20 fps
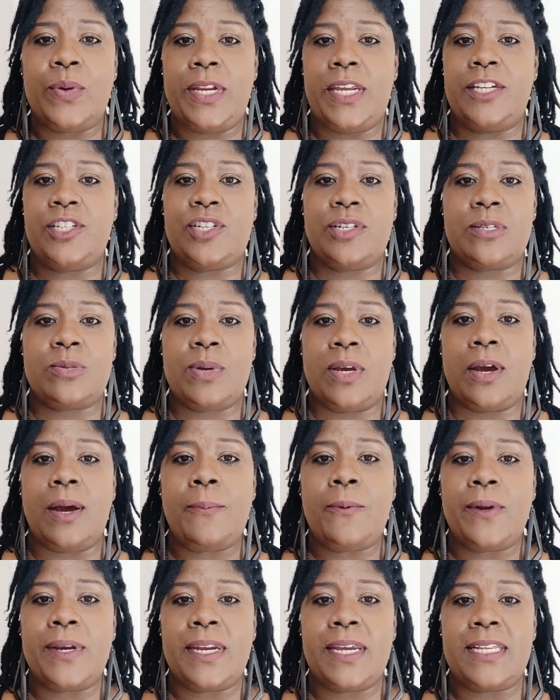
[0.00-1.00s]
We didn't just wake
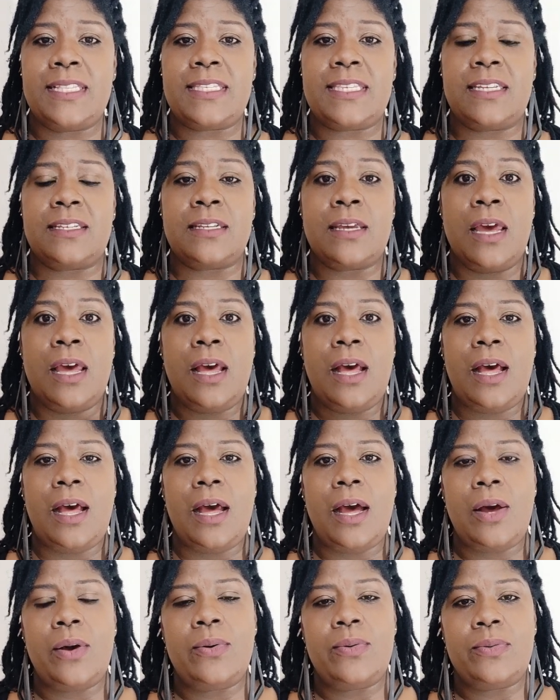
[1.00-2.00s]
up one day and said,
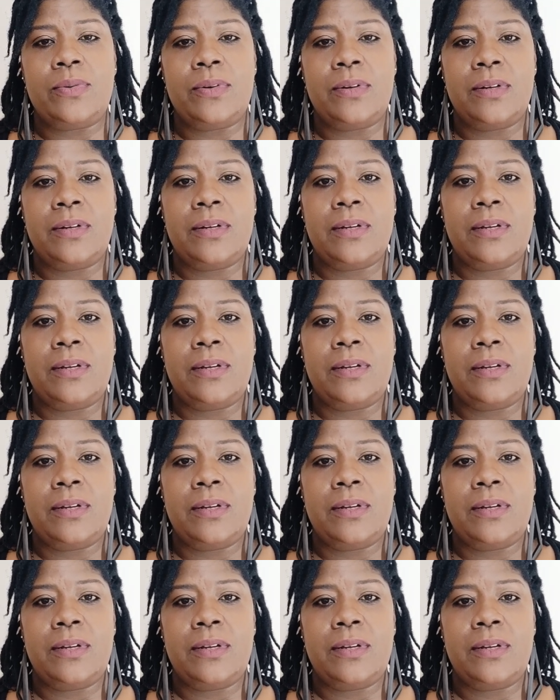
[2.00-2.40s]
oh,